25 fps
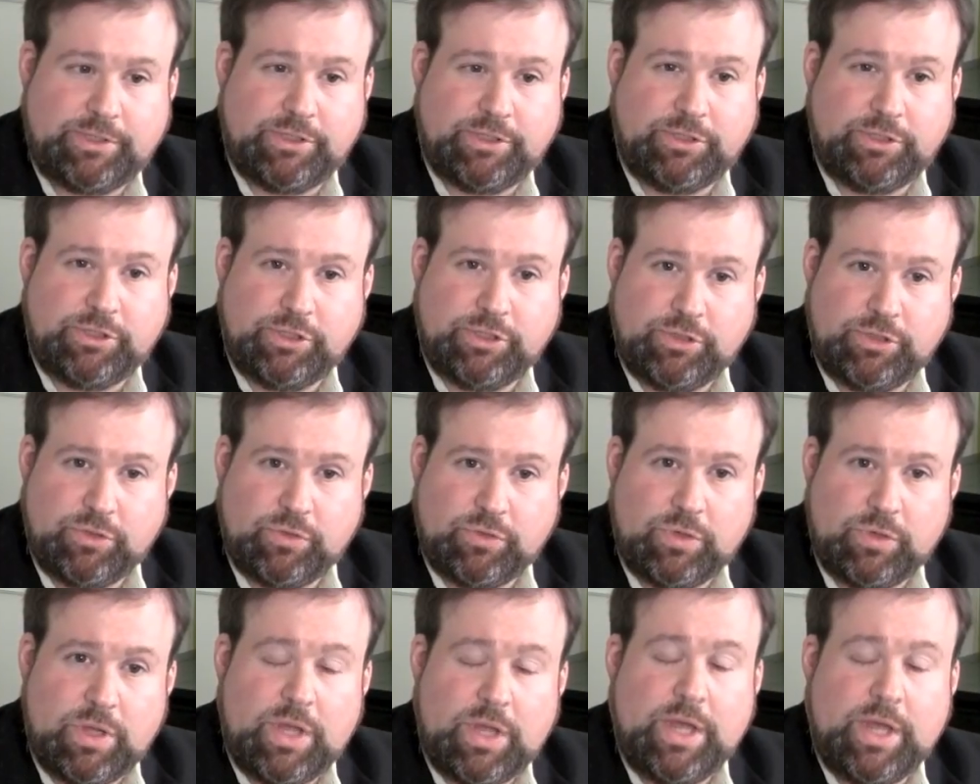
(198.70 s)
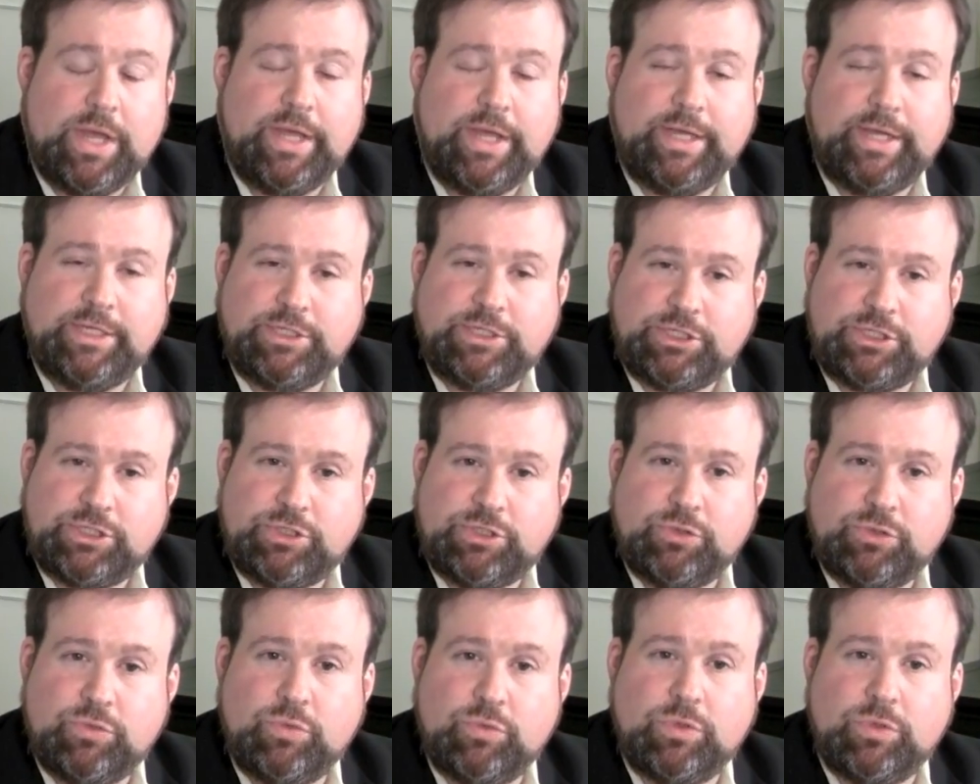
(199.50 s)
to do is
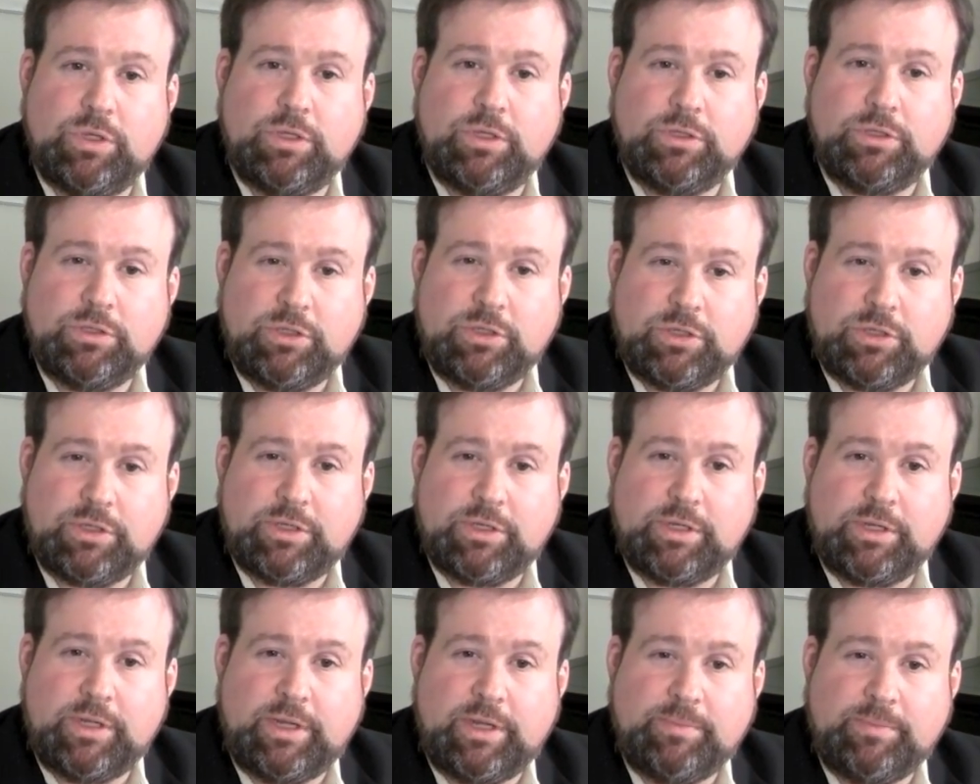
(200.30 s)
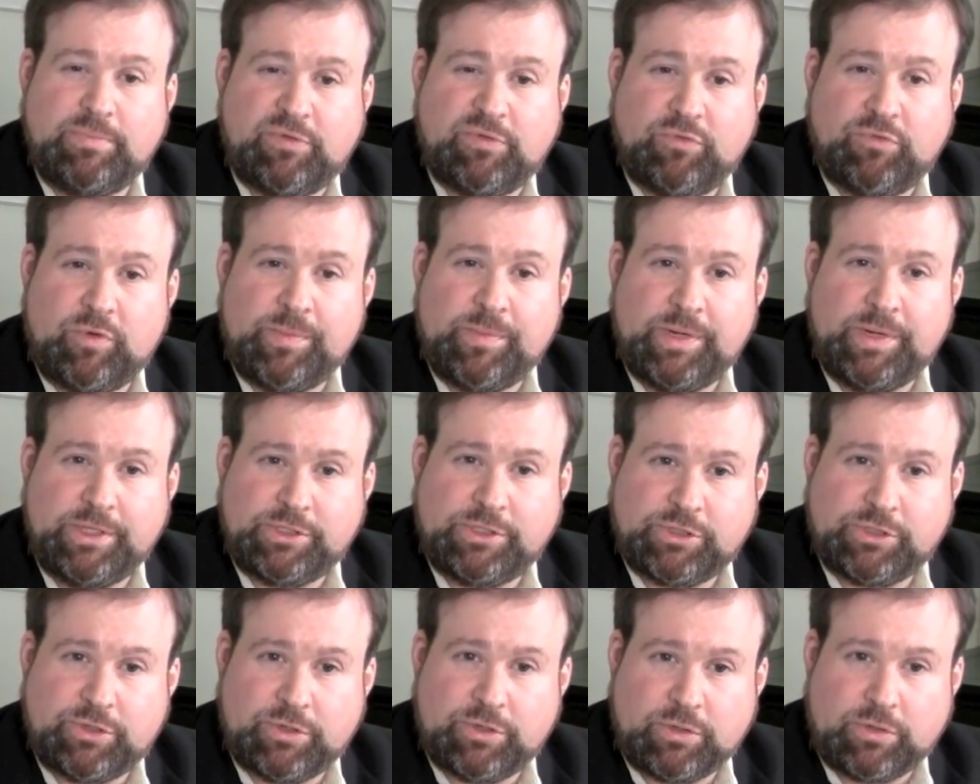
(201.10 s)
to look and perform an
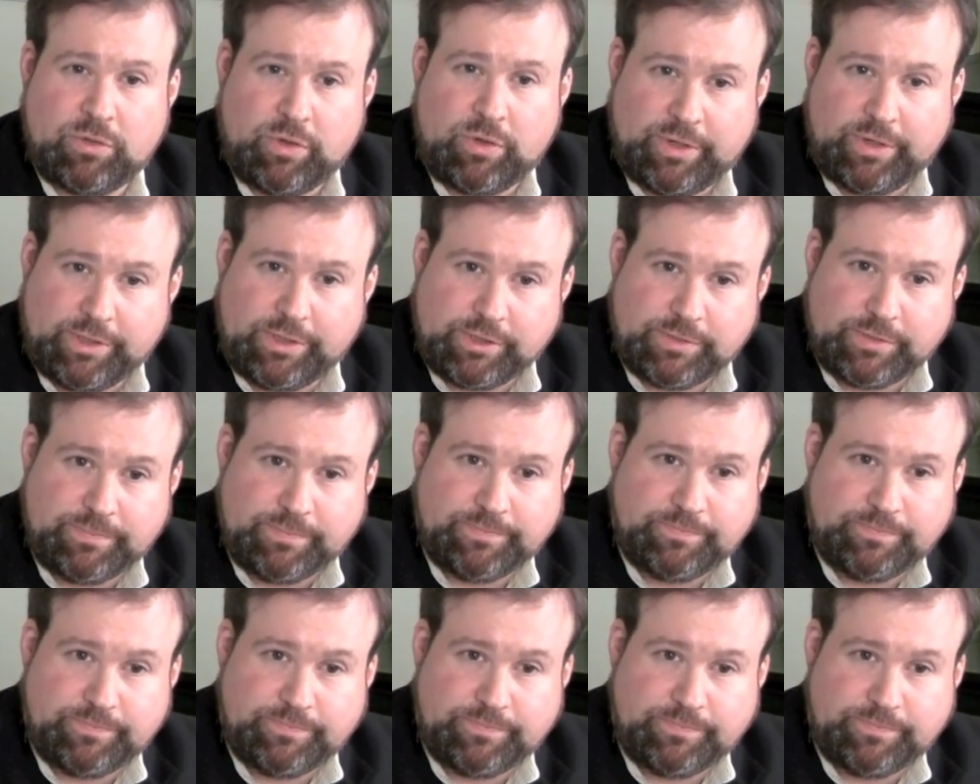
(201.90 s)
internal audit.